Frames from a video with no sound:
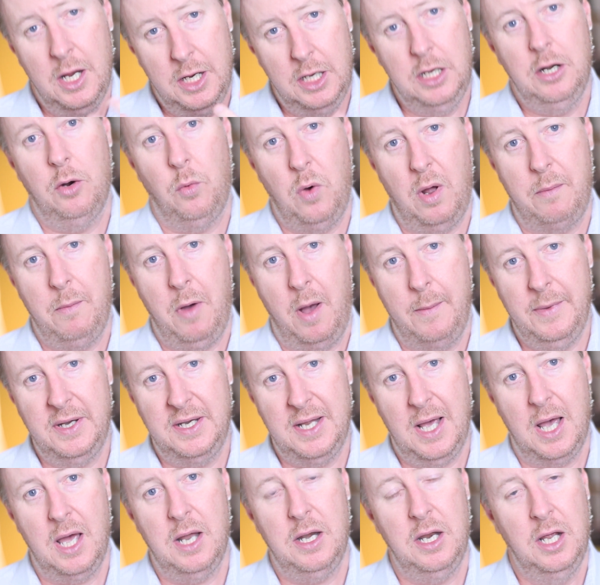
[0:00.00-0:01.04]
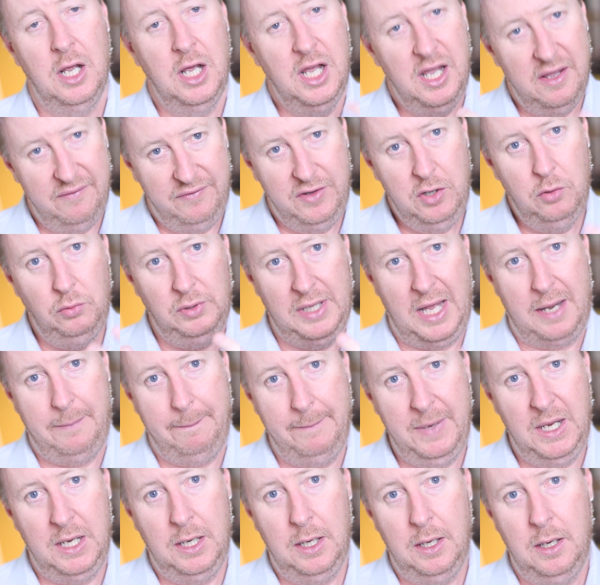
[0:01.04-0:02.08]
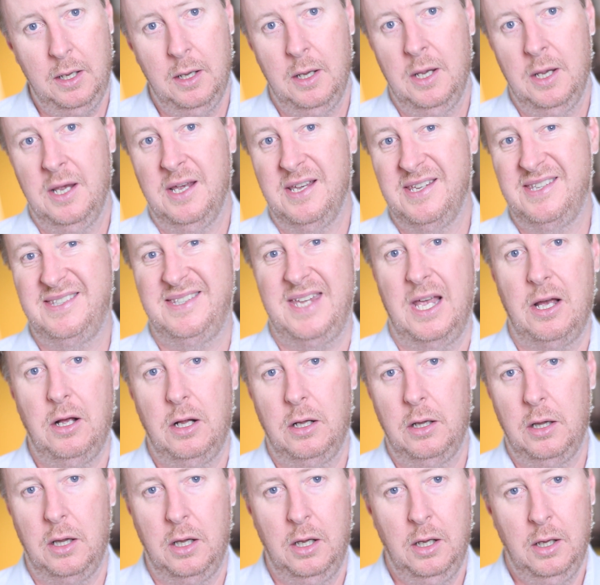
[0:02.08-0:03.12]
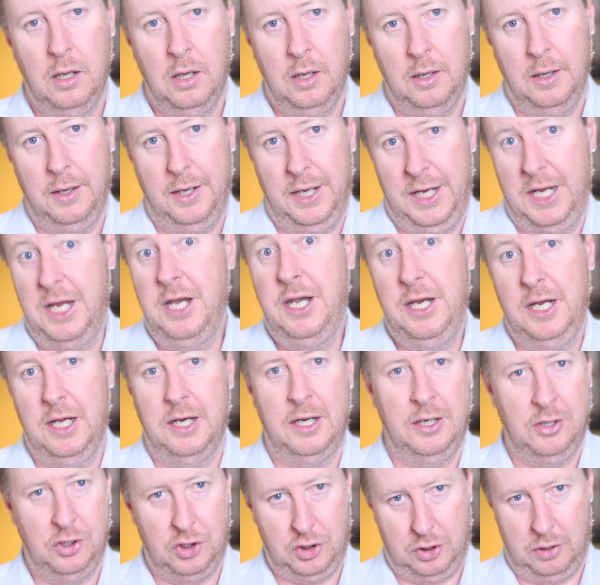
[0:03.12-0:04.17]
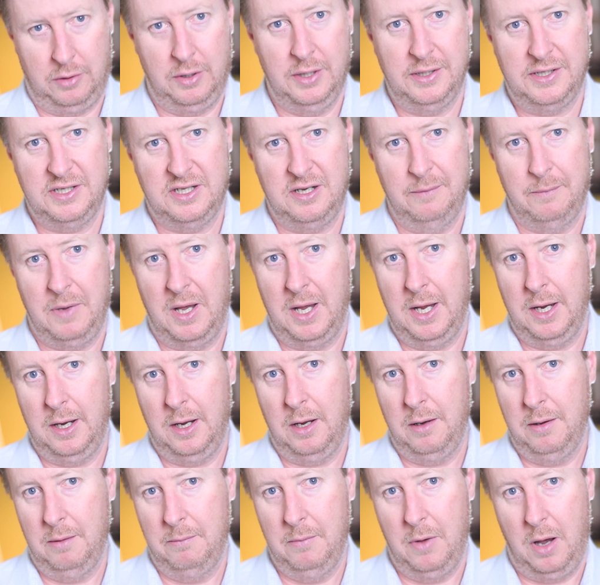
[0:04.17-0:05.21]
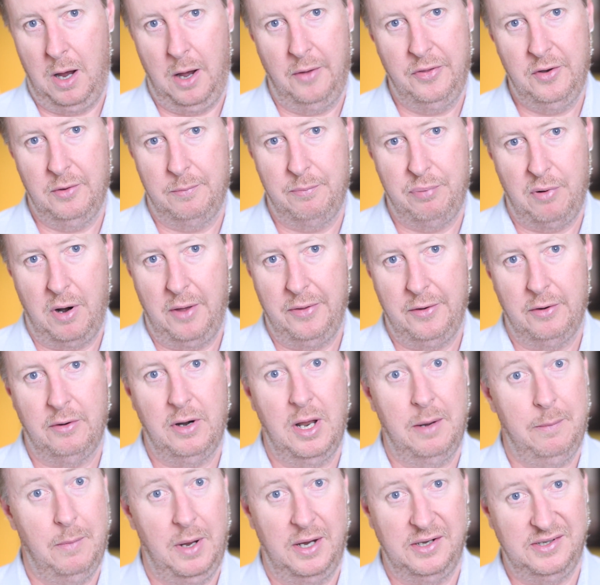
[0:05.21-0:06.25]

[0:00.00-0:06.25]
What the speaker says: you know what, mom and dad, if you let me sell idiot insurance to my other brother and my